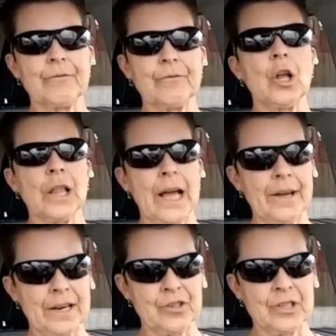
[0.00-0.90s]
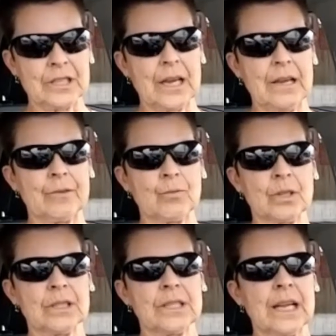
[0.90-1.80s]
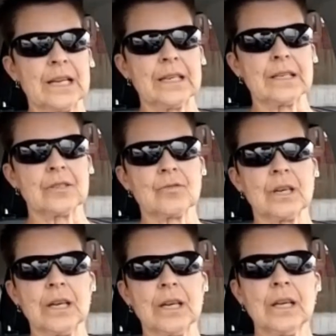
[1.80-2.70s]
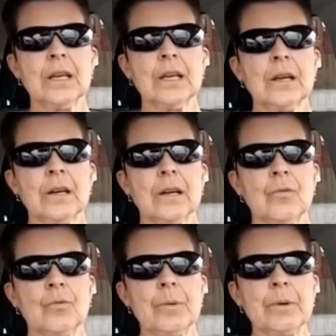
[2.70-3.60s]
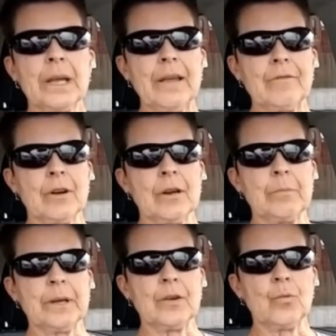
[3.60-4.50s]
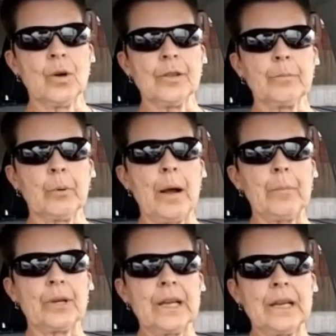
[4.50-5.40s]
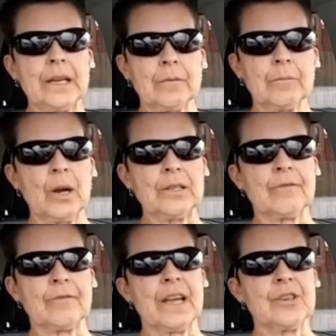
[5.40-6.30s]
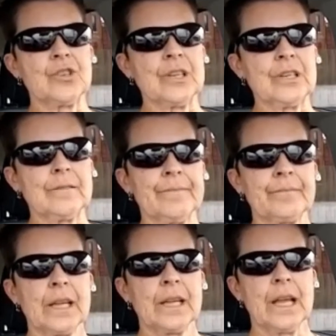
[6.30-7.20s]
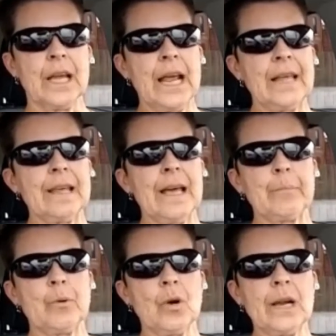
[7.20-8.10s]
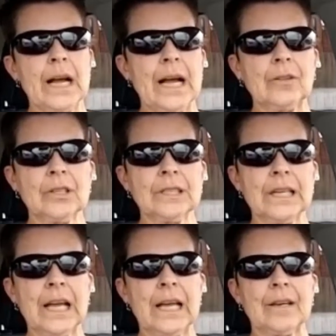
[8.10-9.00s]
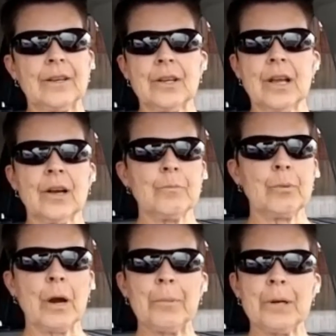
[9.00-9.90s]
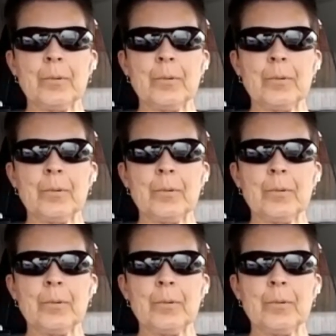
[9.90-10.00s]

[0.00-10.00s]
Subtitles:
fallout, I should say, of the real estate industry, we became very big with property preservation. And at that point, I looked at, property